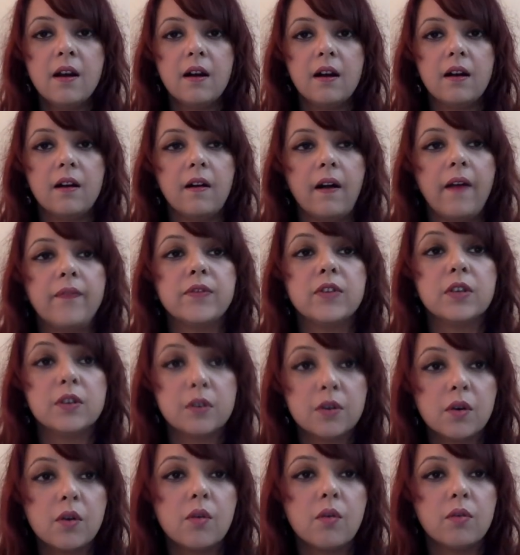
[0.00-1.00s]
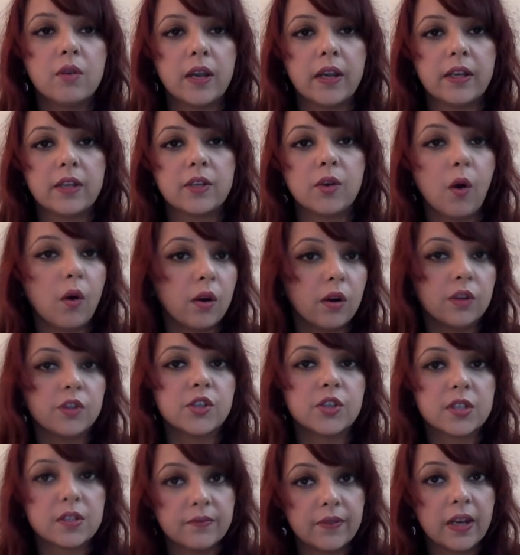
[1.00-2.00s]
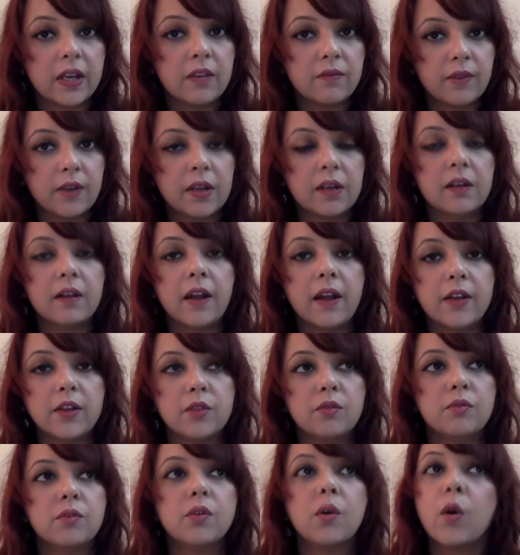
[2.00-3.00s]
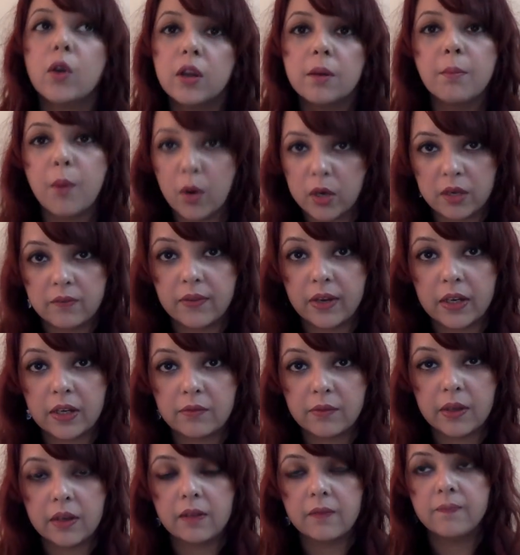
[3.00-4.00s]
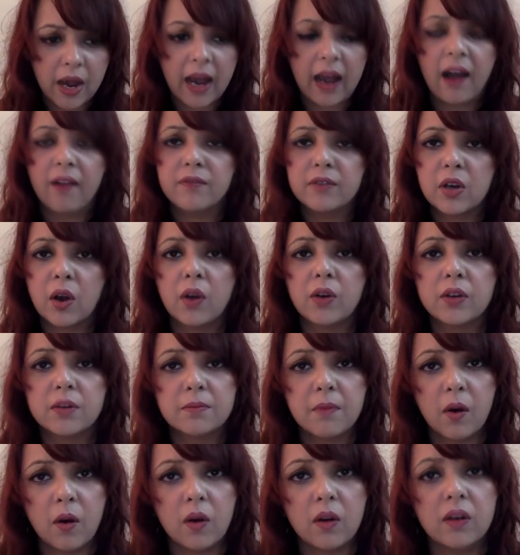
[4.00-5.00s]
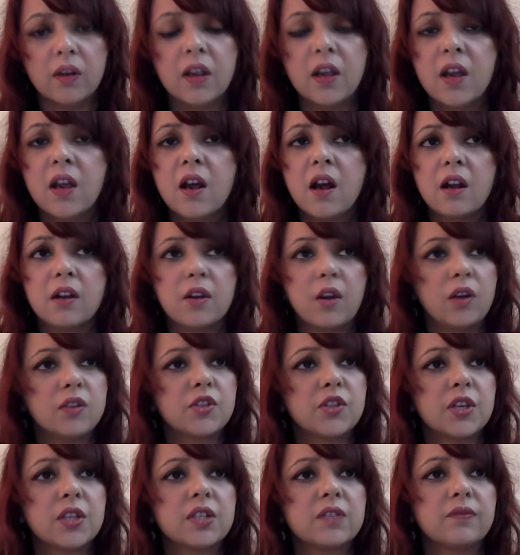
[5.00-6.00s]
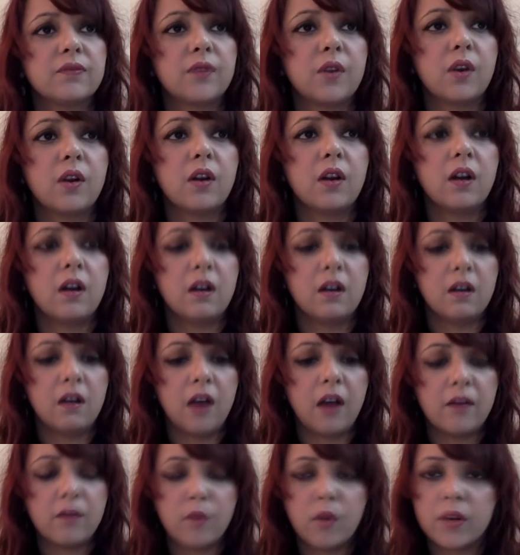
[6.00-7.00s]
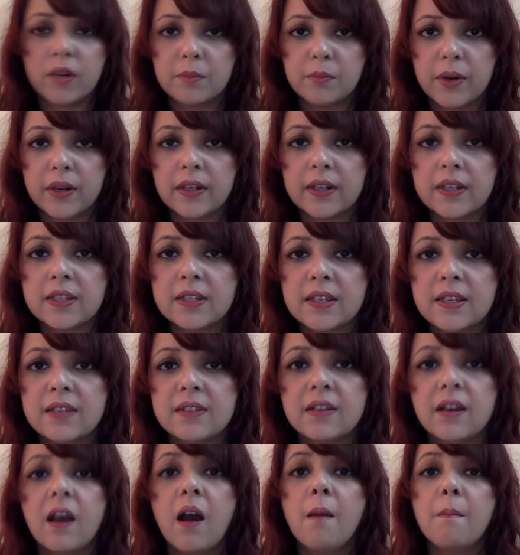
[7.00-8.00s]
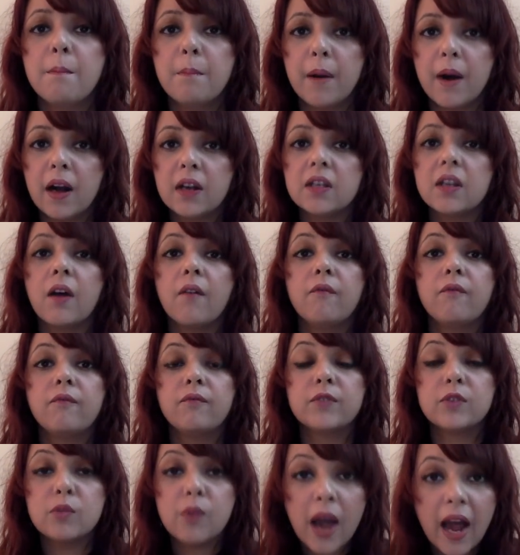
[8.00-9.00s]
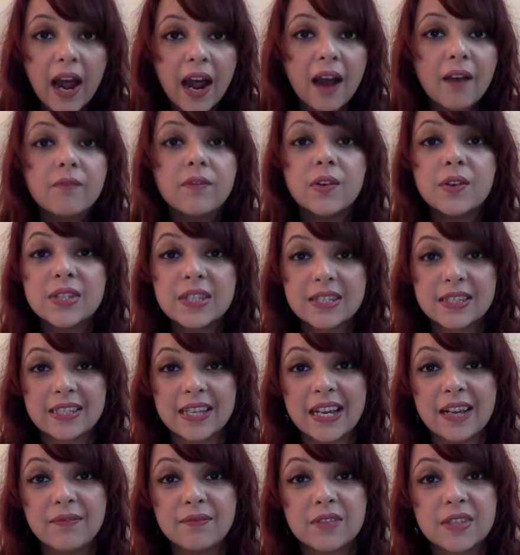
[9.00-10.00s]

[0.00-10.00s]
and like your urges very well, and you know your body very well. Have a condom on, not just for unwanted pregnancies, but to have safe